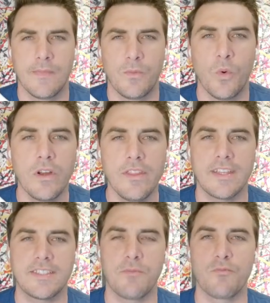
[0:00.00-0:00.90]
One of the
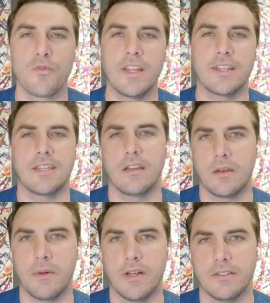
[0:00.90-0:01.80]
things I'm really excited
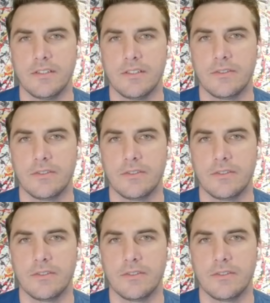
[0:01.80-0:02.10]
about